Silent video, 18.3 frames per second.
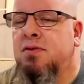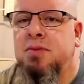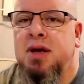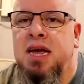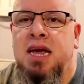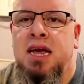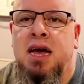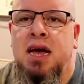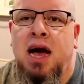for
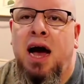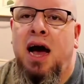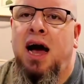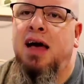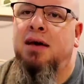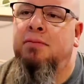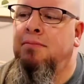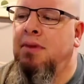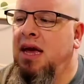me.
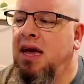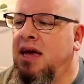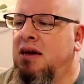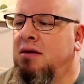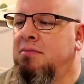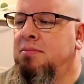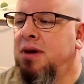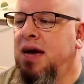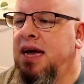I may
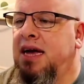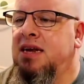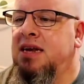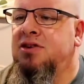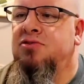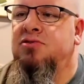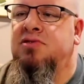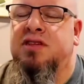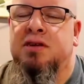come back
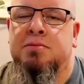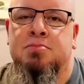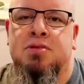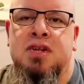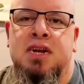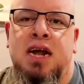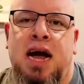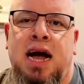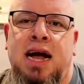and do
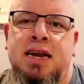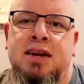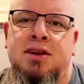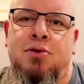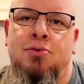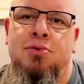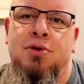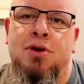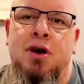something. I
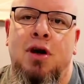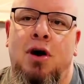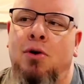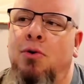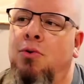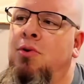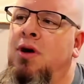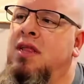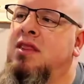don't
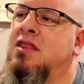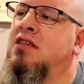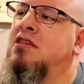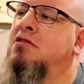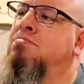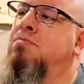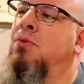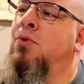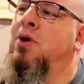know at
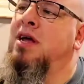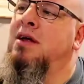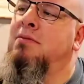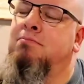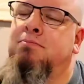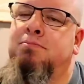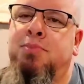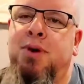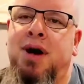this
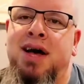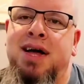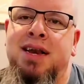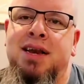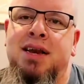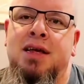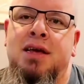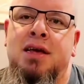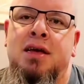point,
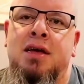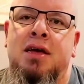but